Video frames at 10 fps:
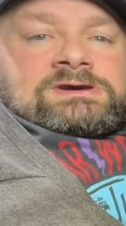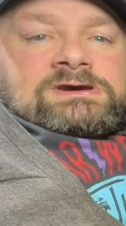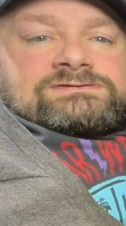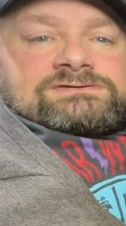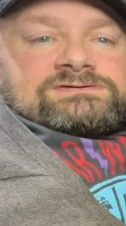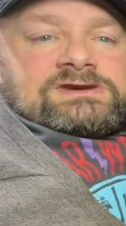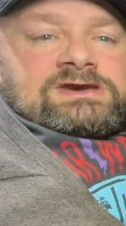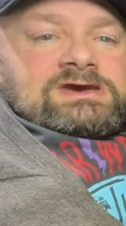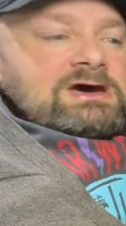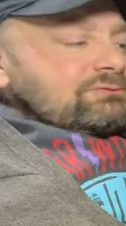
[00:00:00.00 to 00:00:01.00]
And
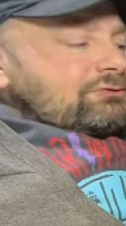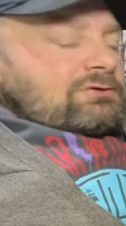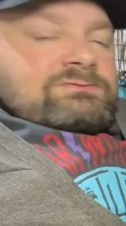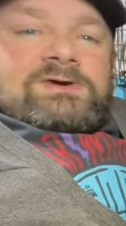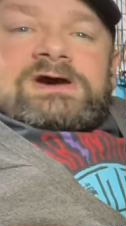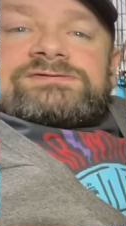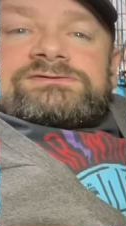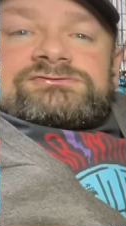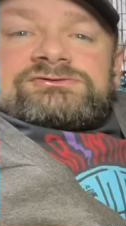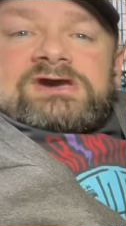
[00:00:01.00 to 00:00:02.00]
today I'm joined by
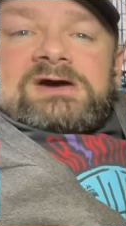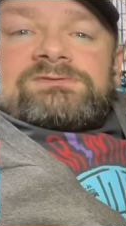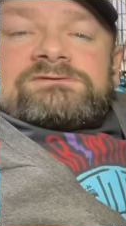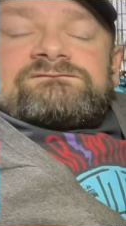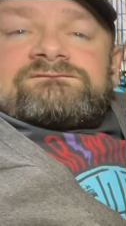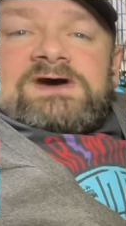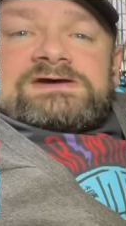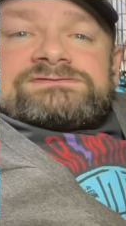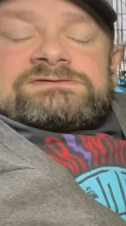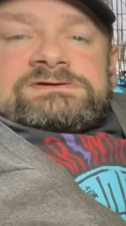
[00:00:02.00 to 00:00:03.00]
the Chiappa
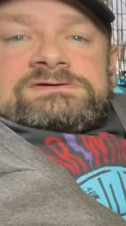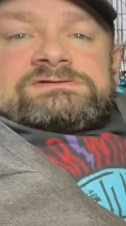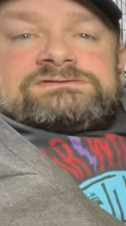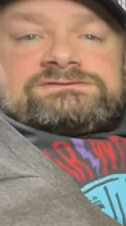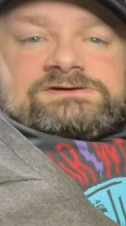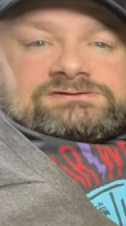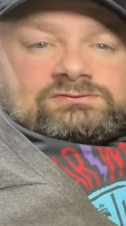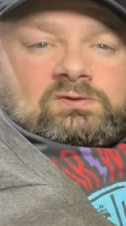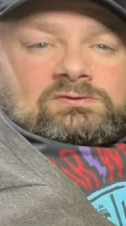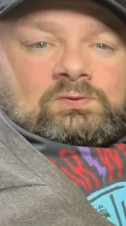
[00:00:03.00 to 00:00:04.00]
FAS
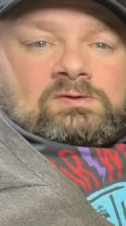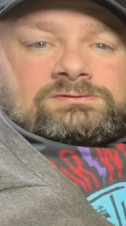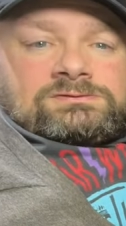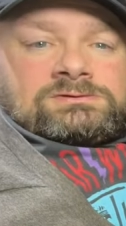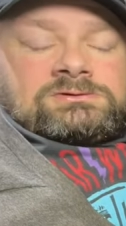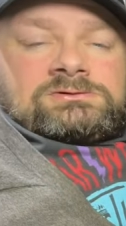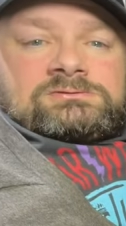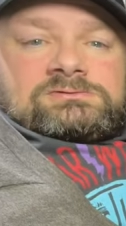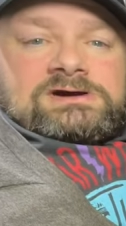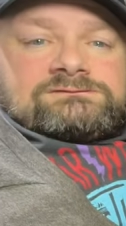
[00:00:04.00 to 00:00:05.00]
611
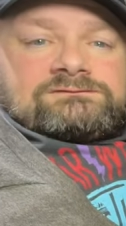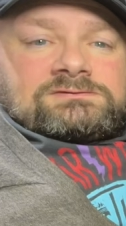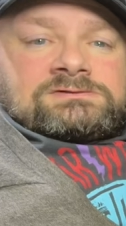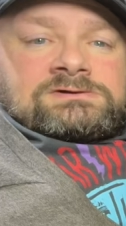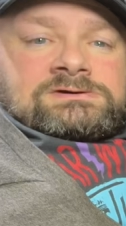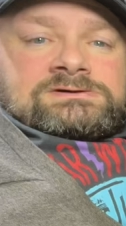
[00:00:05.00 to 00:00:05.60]
rifle.